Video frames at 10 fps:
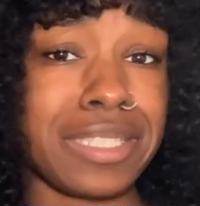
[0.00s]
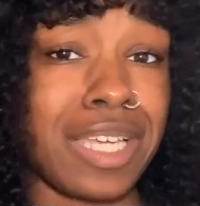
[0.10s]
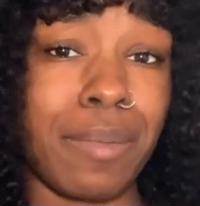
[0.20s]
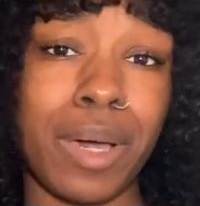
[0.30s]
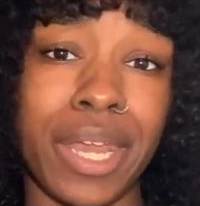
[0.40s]

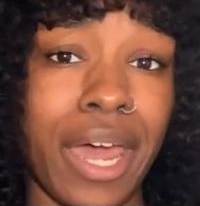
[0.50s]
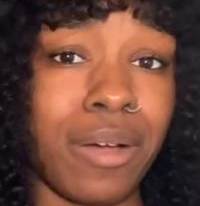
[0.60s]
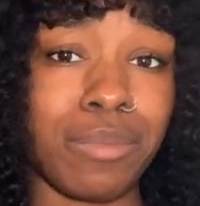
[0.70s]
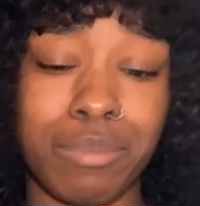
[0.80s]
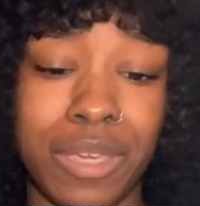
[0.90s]
Come on now,
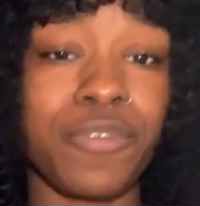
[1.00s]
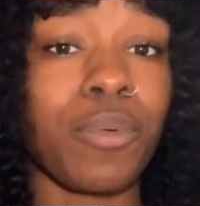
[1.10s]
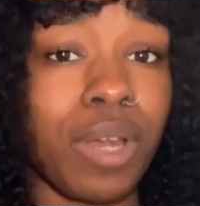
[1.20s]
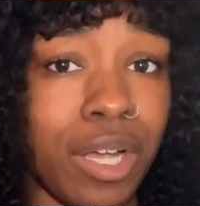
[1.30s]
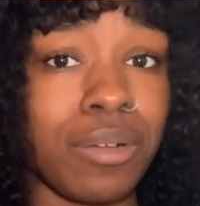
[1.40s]
be for
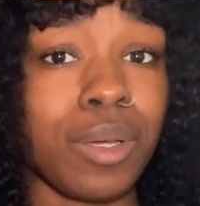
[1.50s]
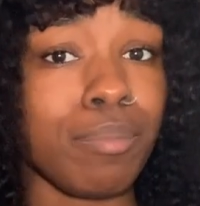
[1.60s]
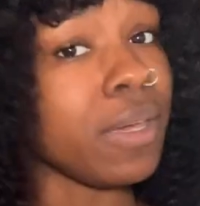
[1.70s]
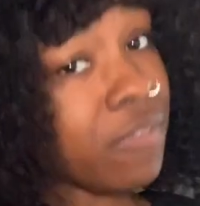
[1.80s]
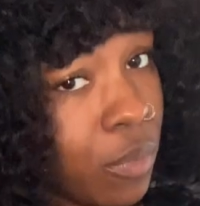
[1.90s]
real,
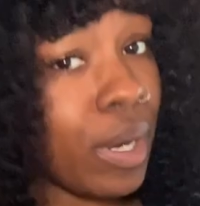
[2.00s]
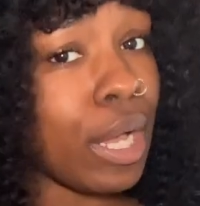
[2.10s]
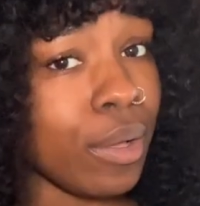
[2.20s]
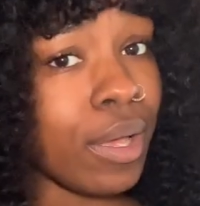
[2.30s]
be for real.